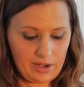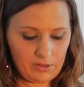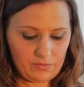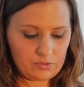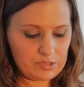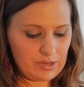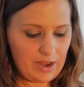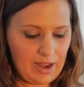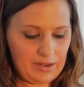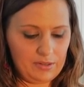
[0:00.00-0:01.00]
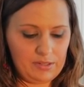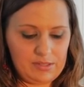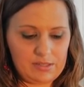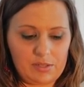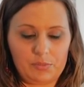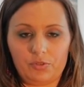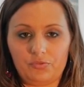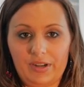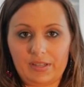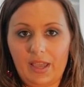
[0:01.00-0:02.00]
And I've also added some
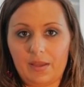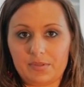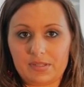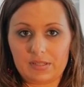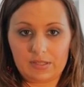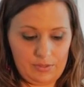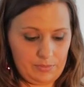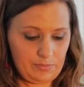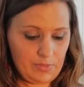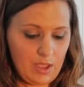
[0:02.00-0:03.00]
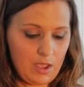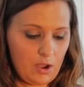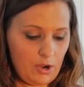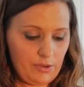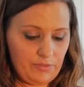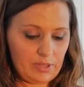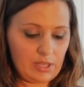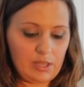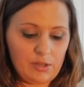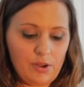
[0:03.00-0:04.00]
red capsicum over
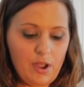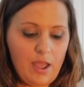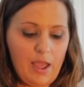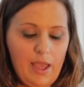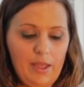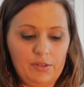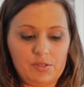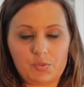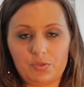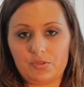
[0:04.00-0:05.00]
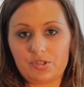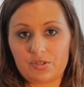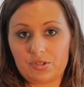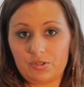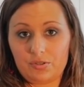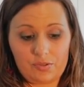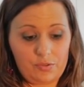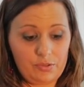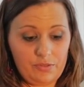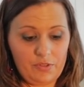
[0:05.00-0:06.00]
here and we'll just use
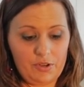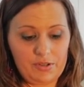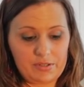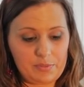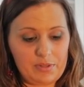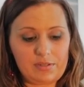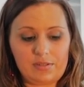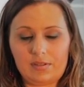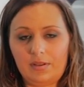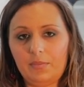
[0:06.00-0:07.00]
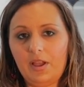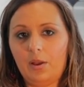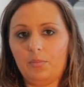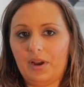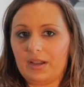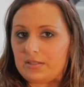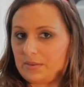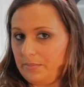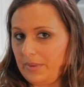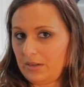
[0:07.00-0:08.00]
all of those plus some Bragg's
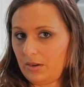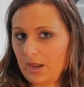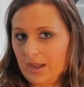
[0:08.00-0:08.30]
amino